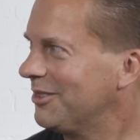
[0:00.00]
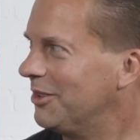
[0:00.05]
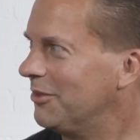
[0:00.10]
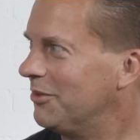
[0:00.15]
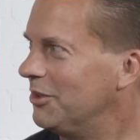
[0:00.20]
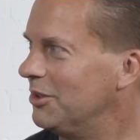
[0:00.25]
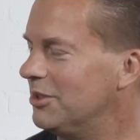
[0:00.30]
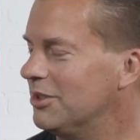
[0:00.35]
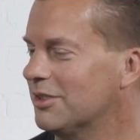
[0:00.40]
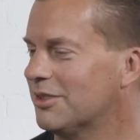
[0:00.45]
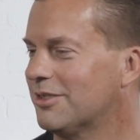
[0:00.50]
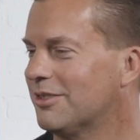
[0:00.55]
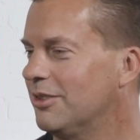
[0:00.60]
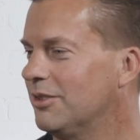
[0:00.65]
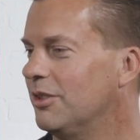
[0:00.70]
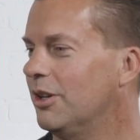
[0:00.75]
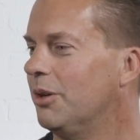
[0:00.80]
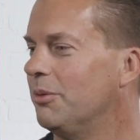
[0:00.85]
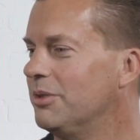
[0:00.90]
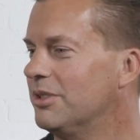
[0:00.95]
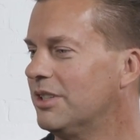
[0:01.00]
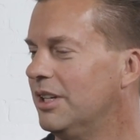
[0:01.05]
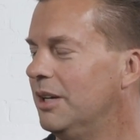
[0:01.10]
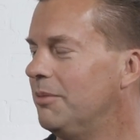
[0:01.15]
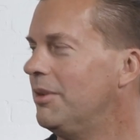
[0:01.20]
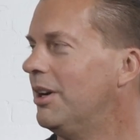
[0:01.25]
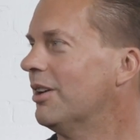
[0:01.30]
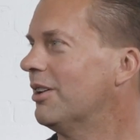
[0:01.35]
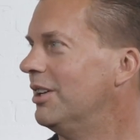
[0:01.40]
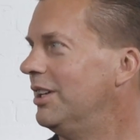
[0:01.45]
if you just always say, I'm
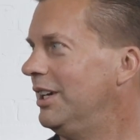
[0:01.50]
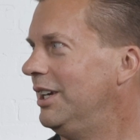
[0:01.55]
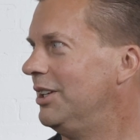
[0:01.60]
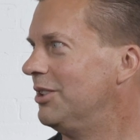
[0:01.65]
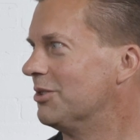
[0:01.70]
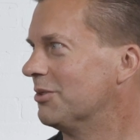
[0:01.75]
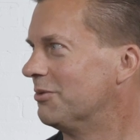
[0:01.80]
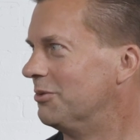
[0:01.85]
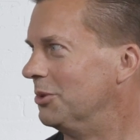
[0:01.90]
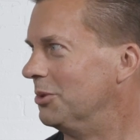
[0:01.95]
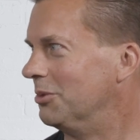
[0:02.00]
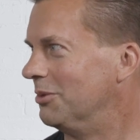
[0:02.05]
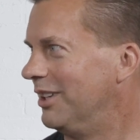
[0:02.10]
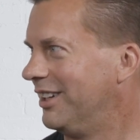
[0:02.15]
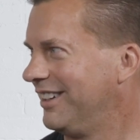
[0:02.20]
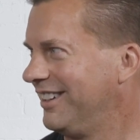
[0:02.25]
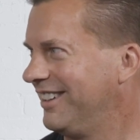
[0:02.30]
not going to eat your food.